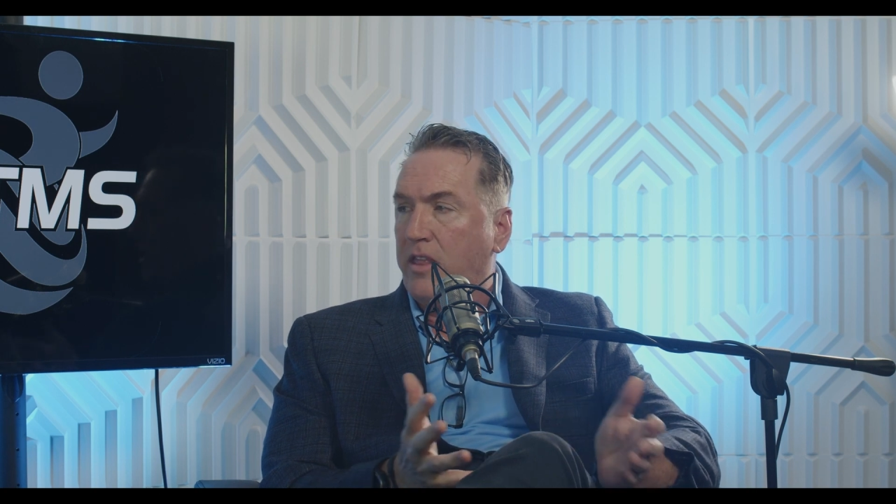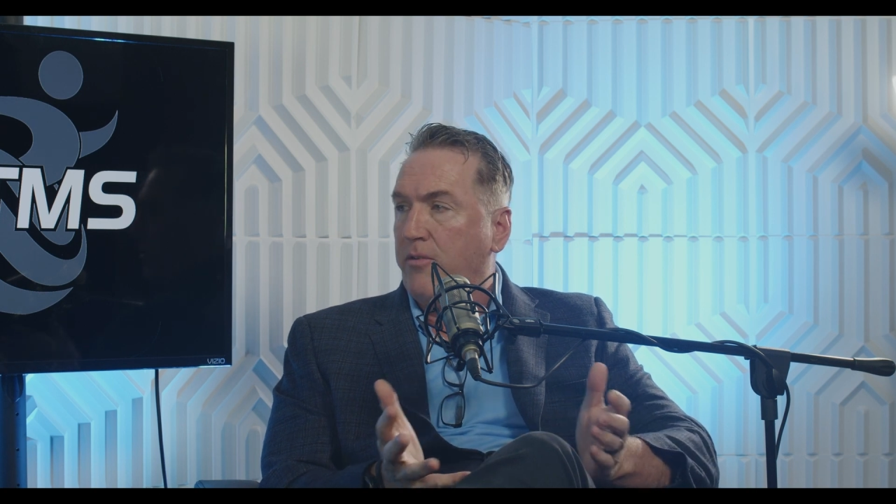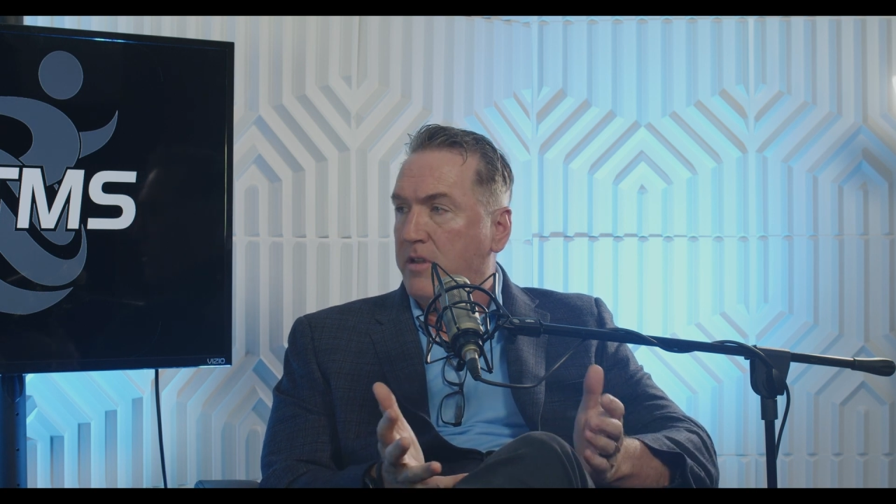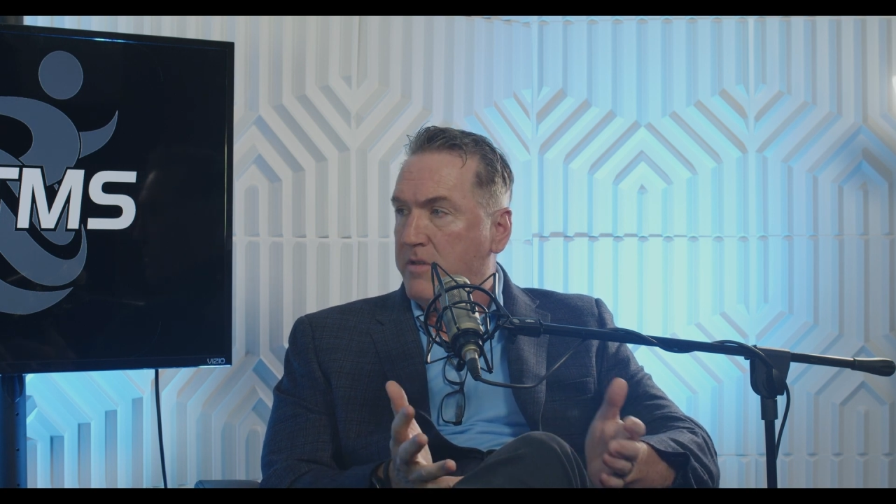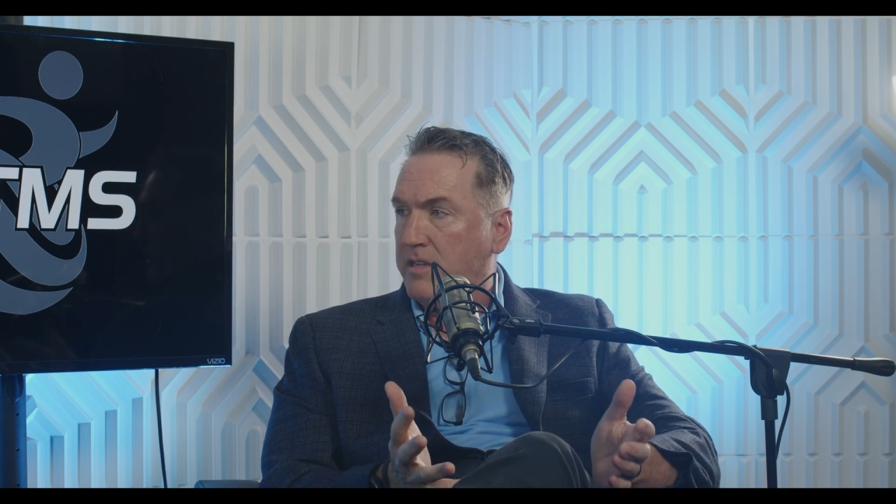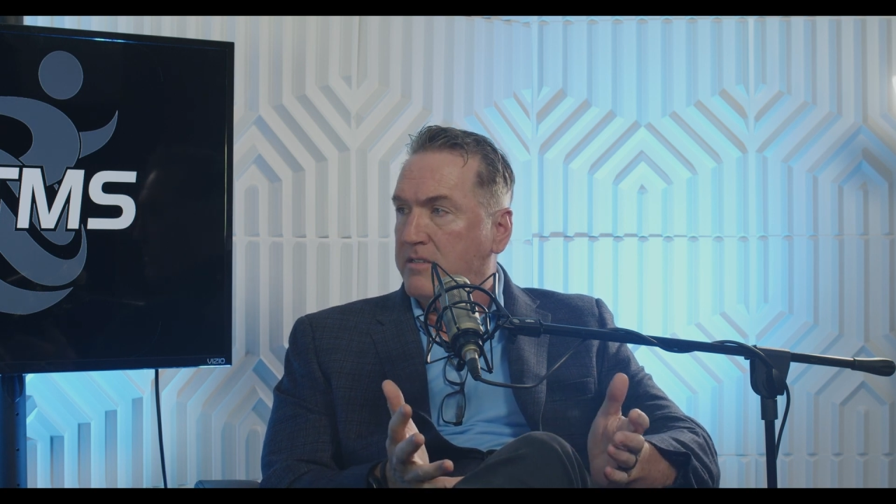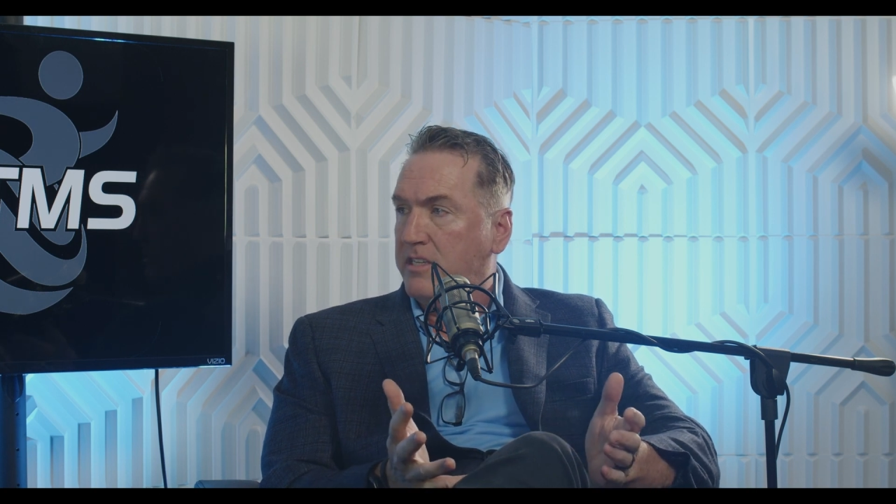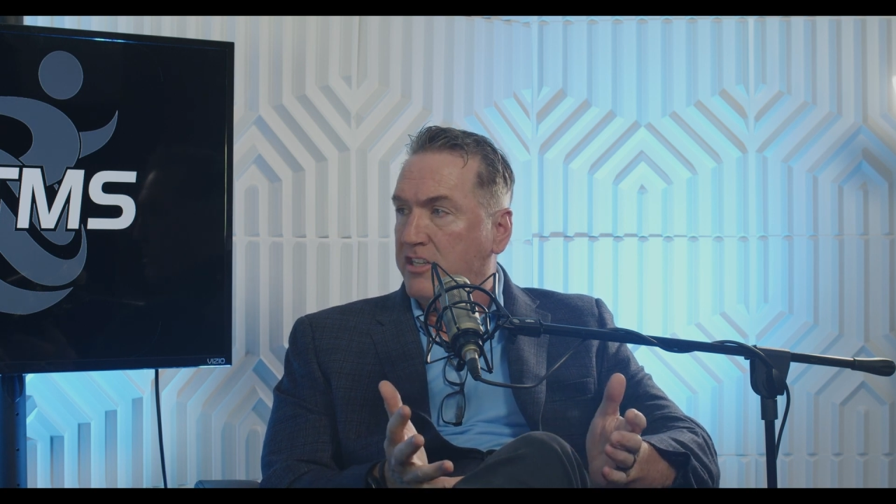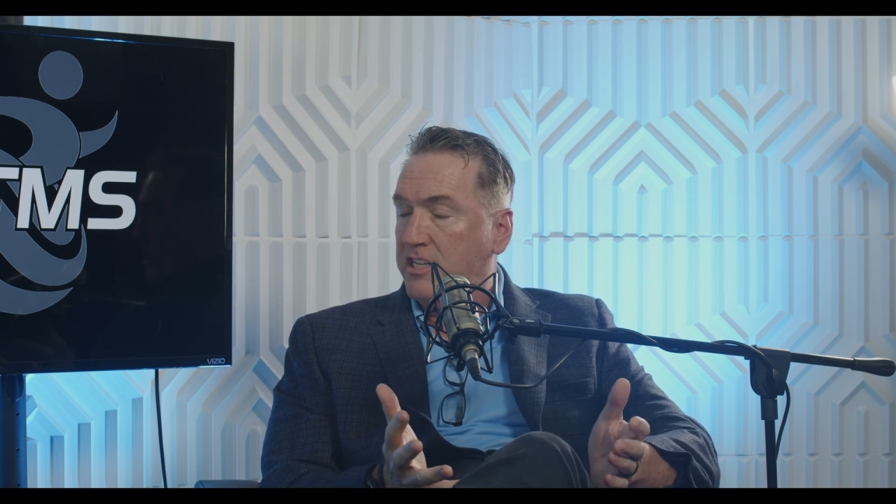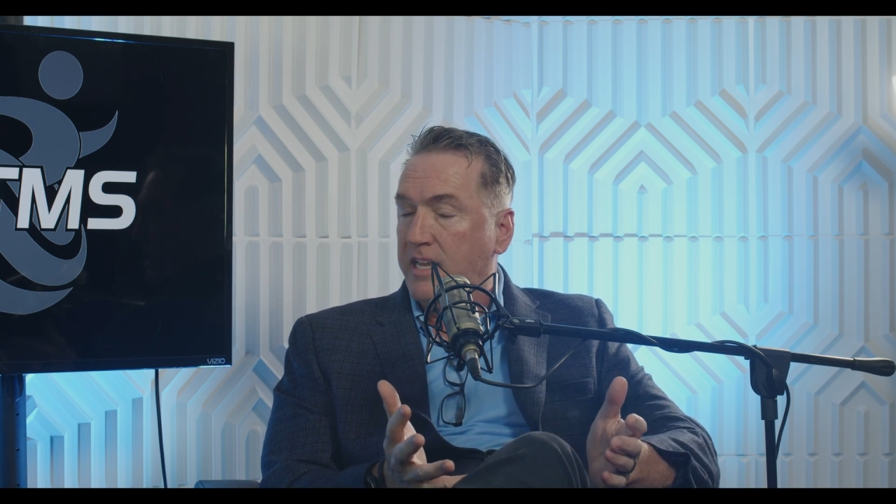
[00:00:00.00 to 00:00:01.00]
30 minutes
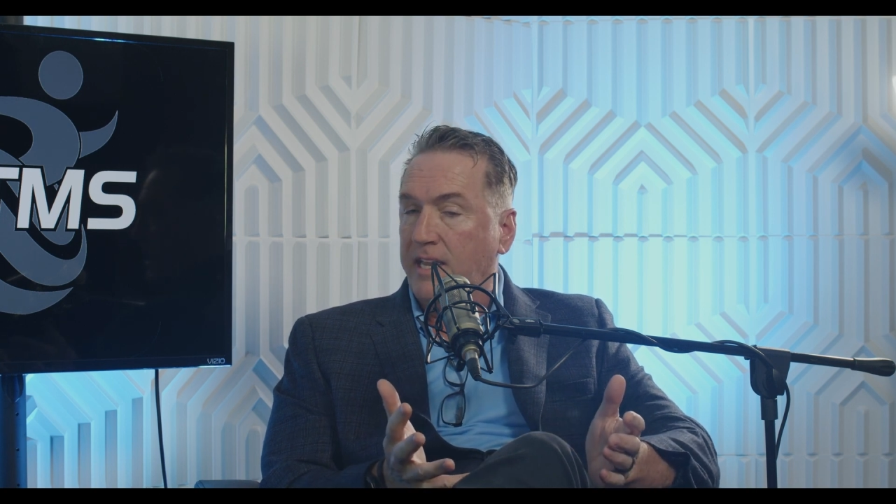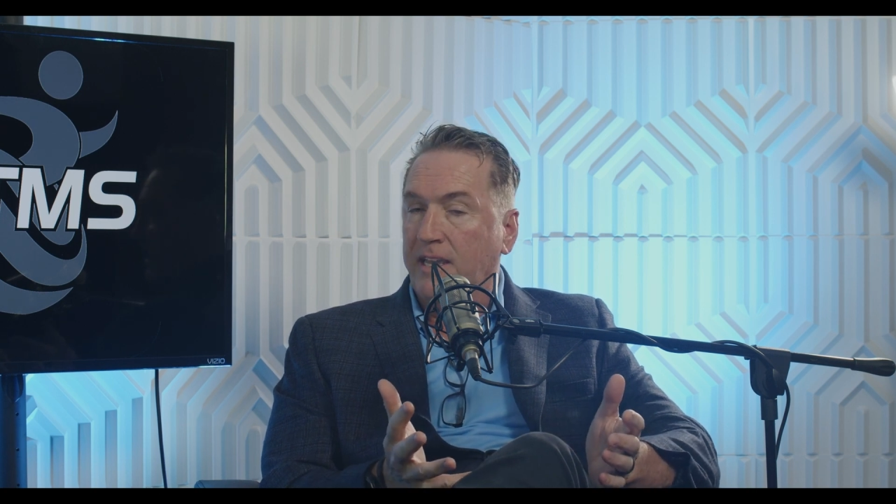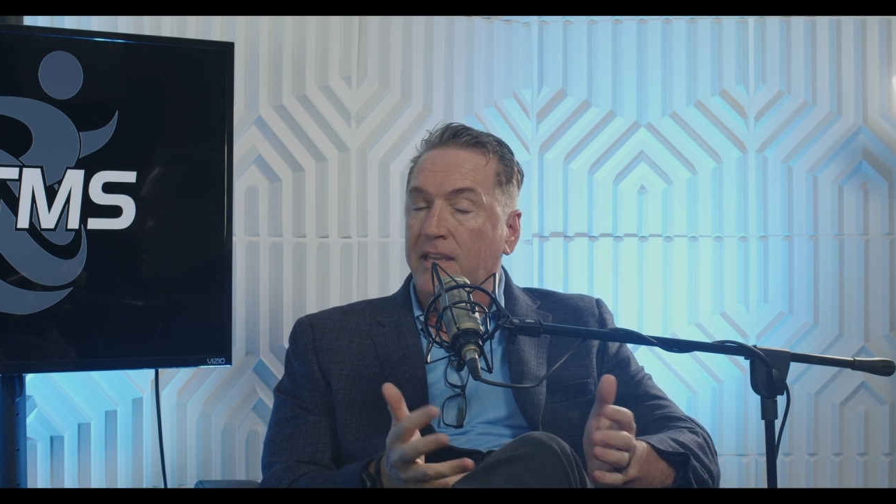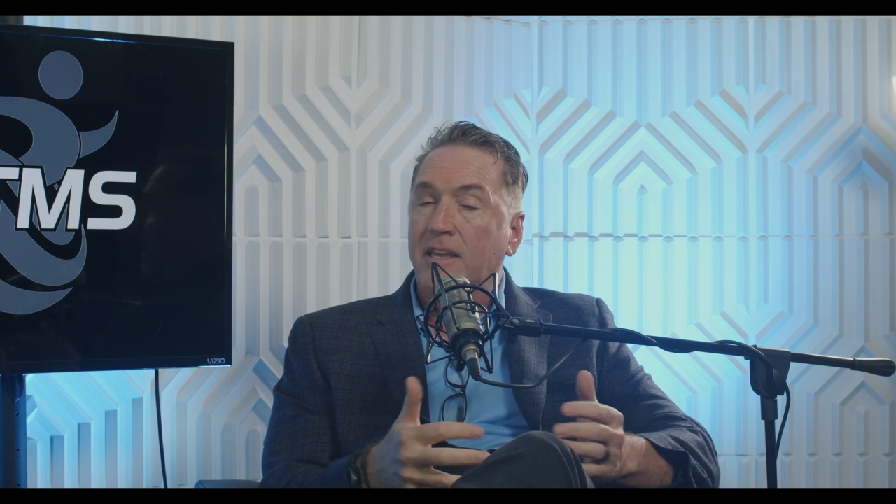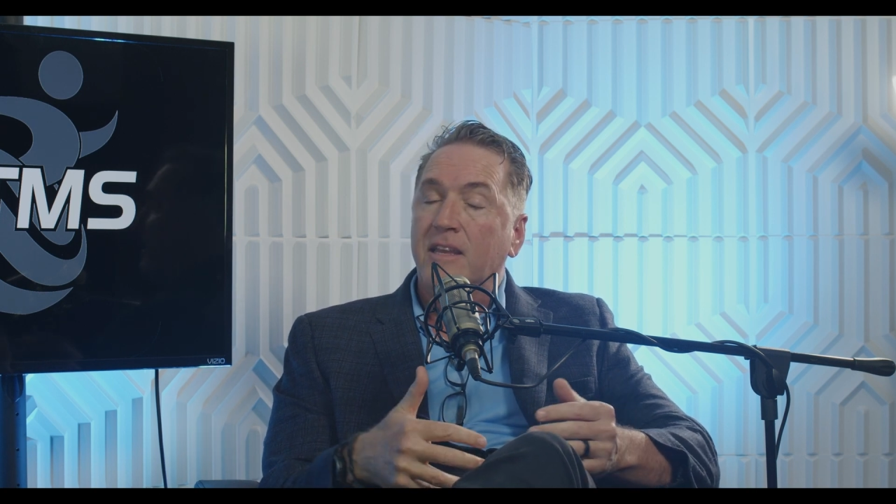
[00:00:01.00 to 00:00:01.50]
each day.